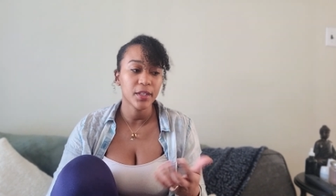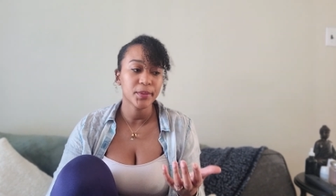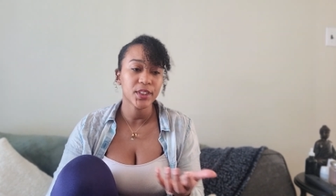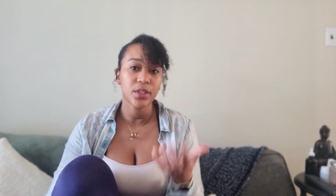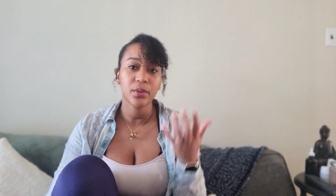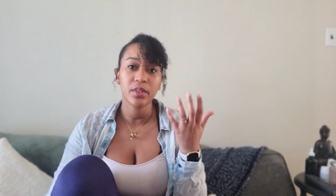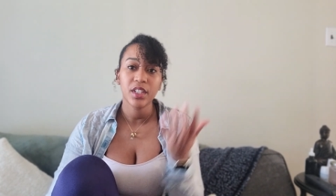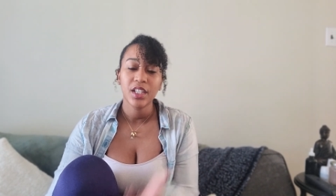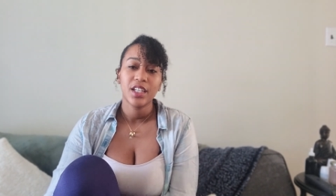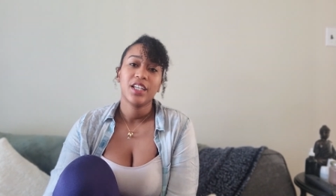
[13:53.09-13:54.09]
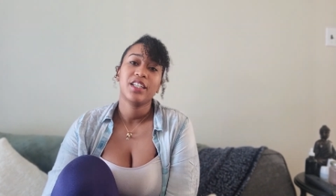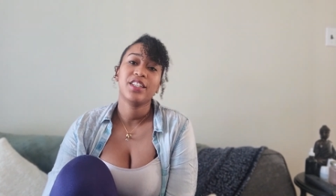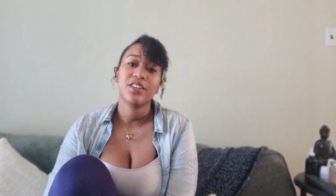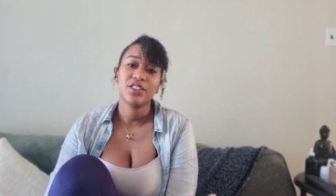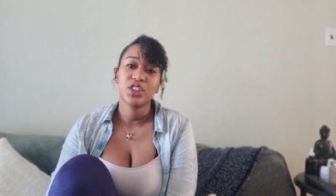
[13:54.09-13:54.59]
So,
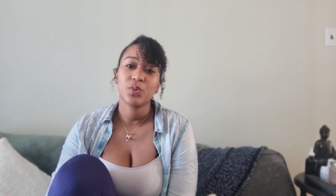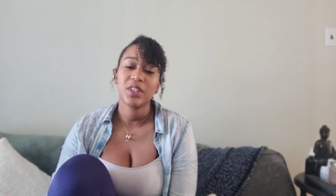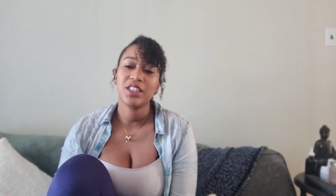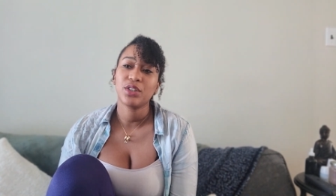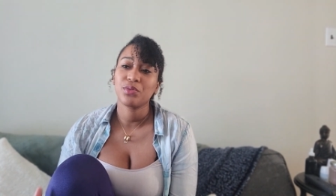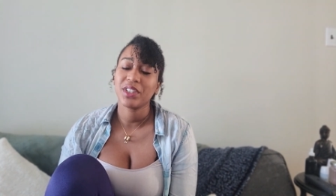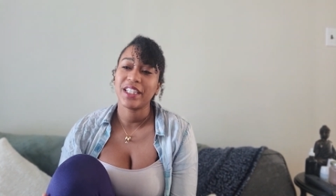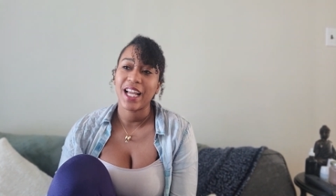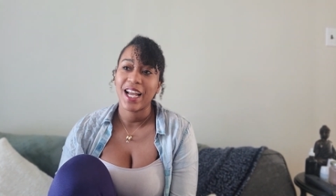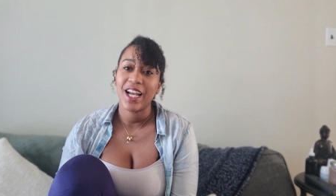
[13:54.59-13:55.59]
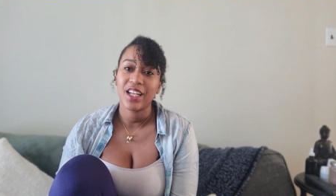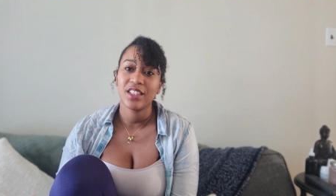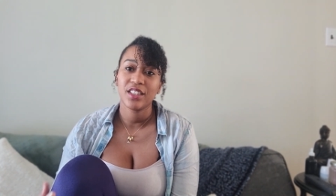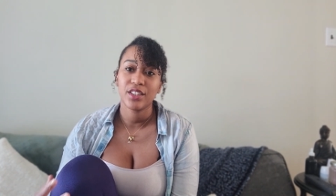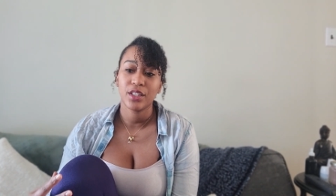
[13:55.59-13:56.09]
just wanted to really add,